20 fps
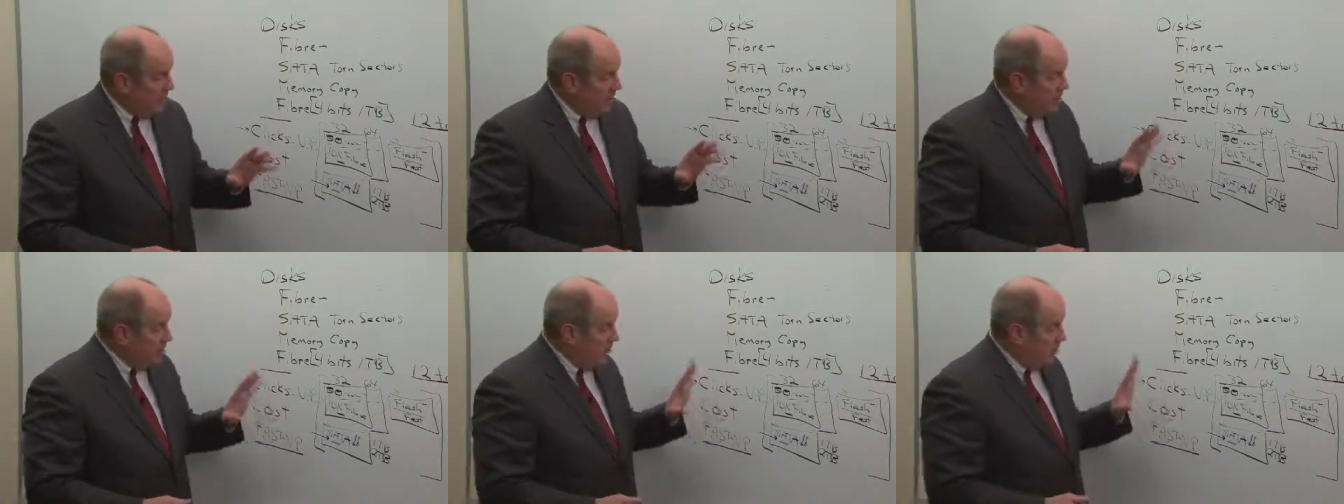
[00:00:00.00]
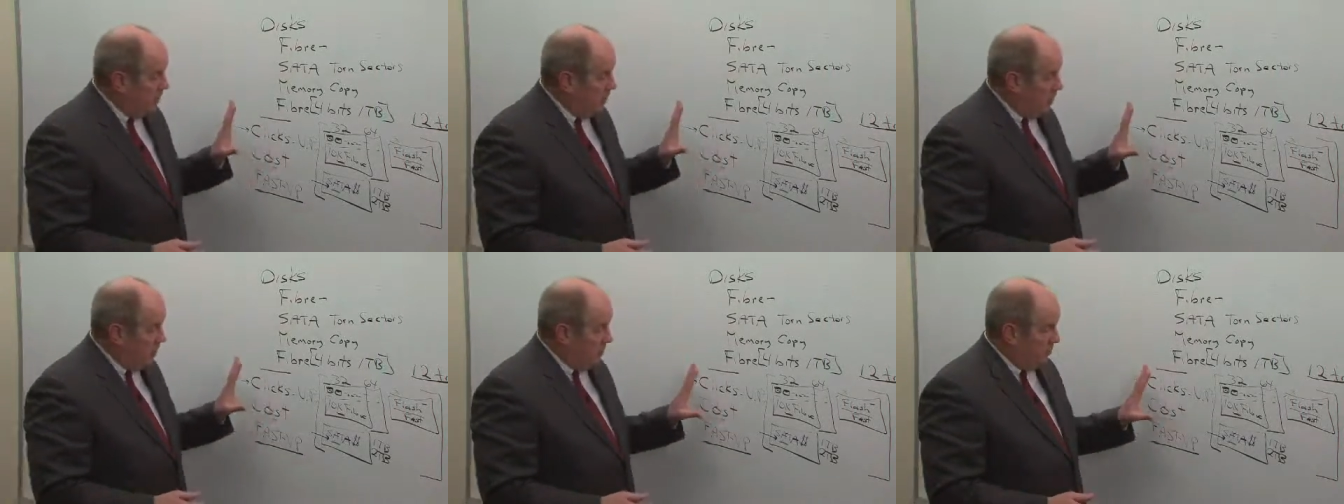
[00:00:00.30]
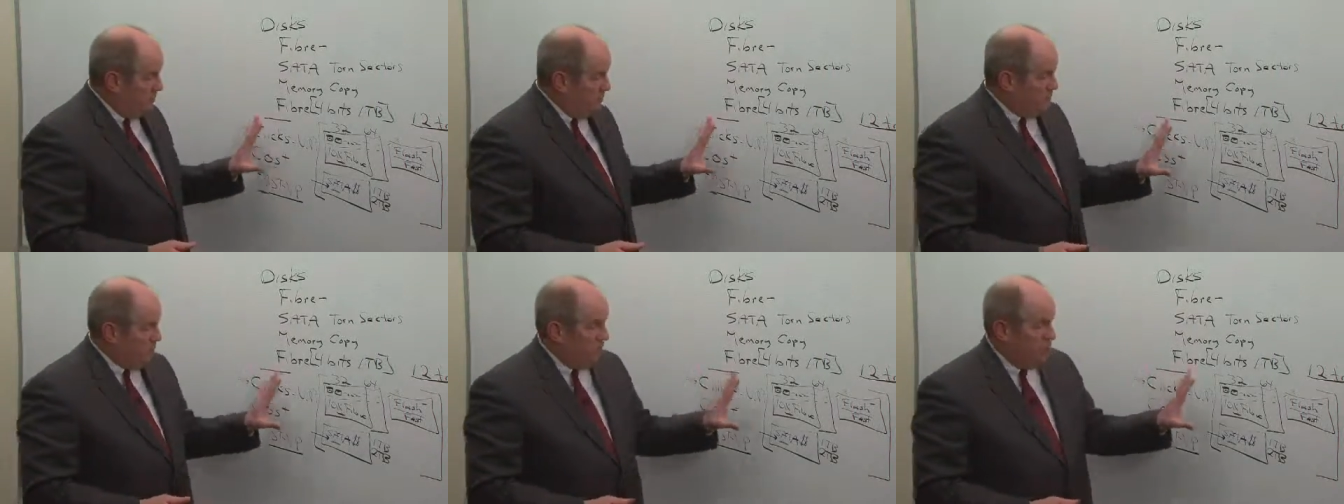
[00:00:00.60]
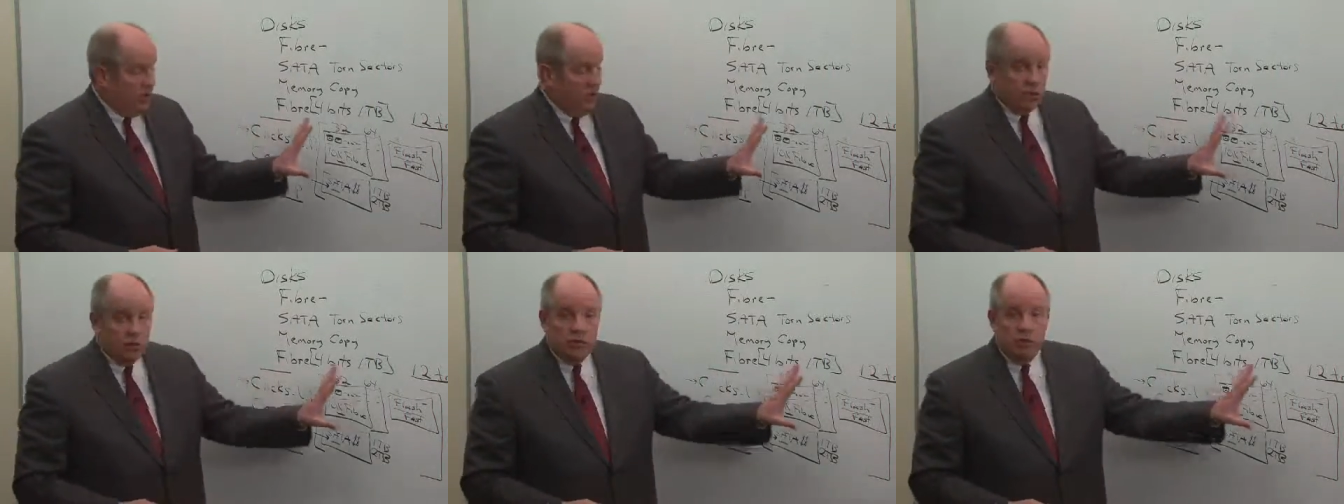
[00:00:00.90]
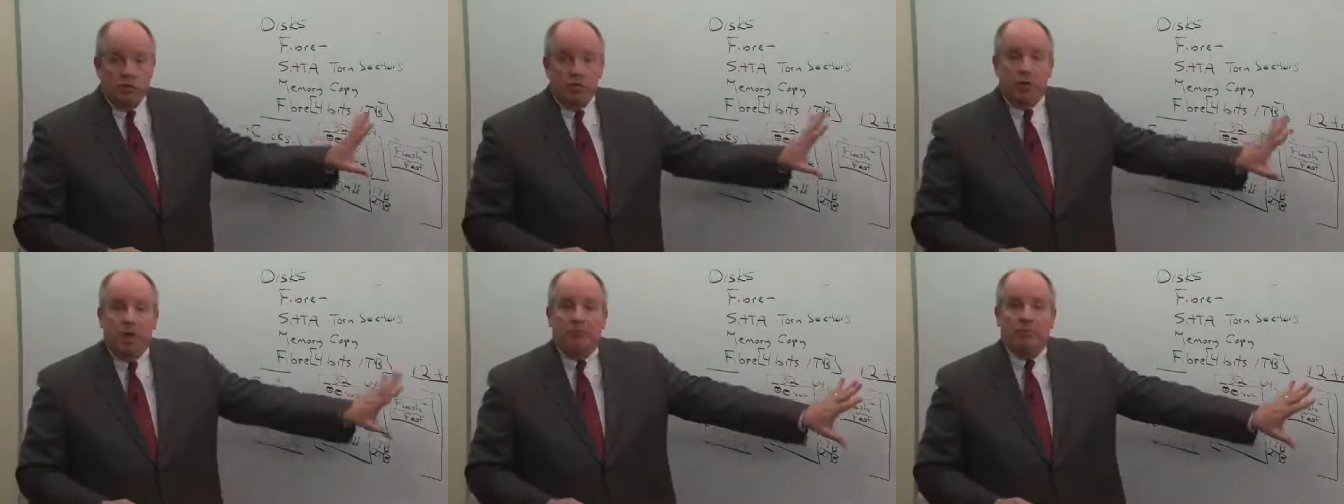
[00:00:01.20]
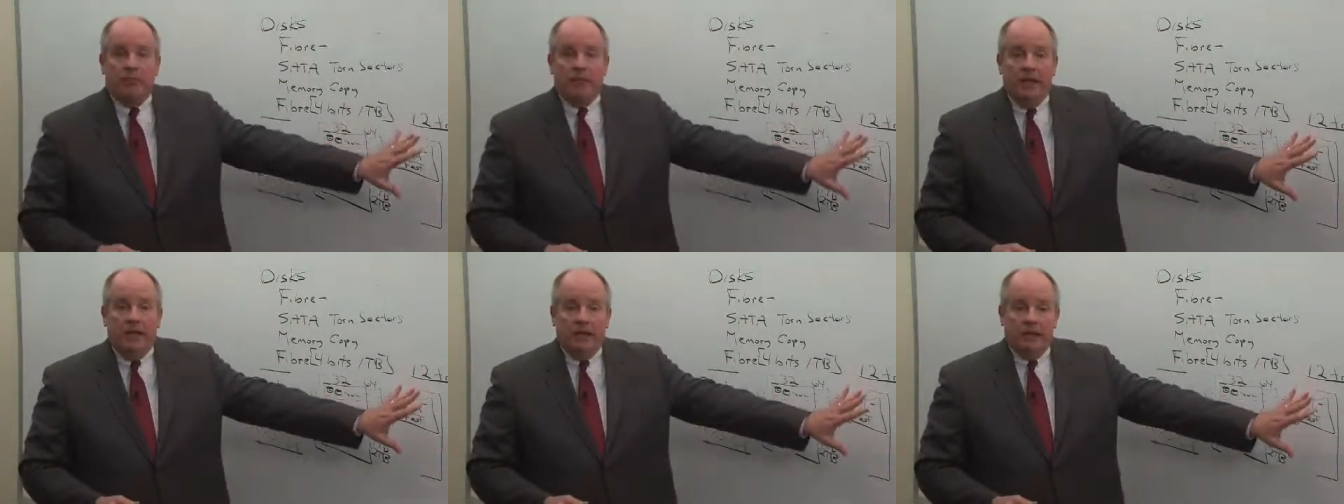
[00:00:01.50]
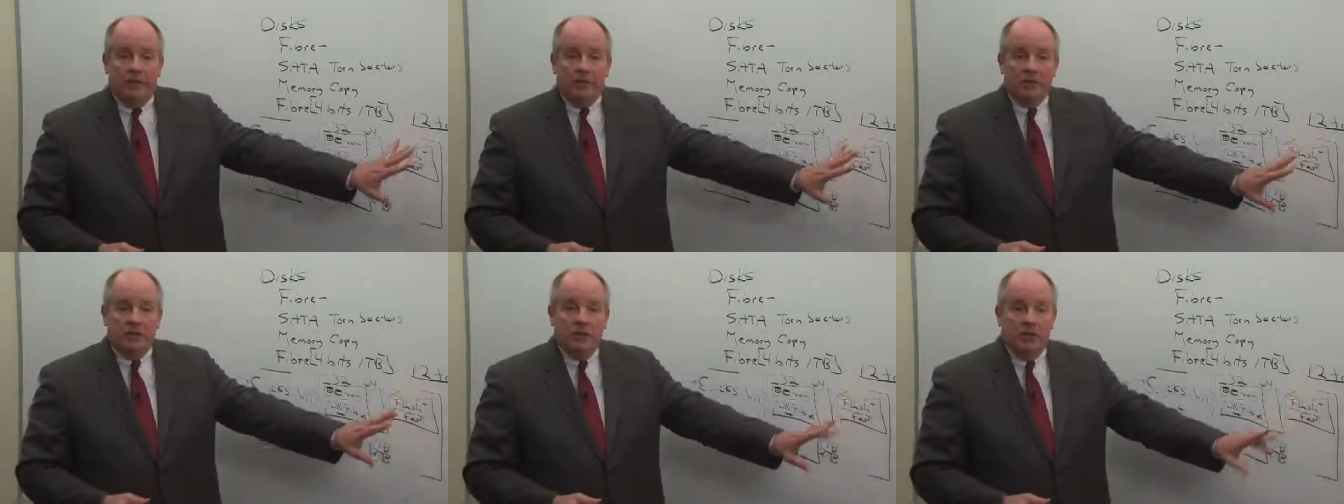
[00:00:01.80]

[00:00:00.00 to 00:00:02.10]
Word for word: So this can also be replicated.